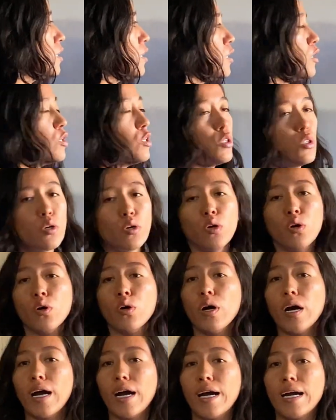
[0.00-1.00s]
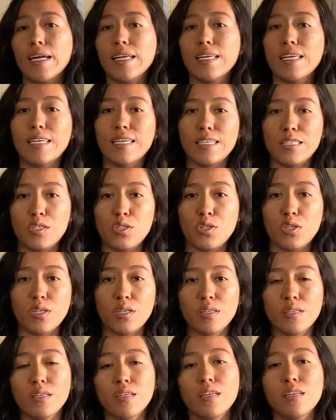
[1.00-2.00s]
No hay leche.
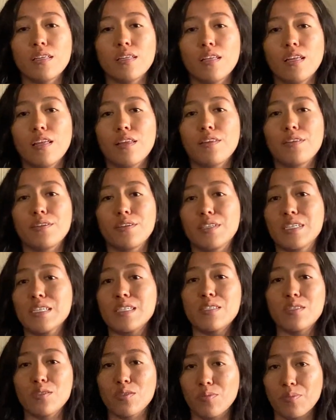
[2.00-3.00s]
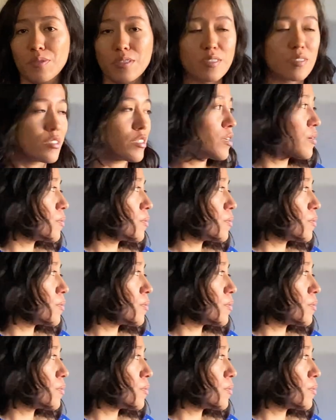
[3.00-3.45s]
There is no milk.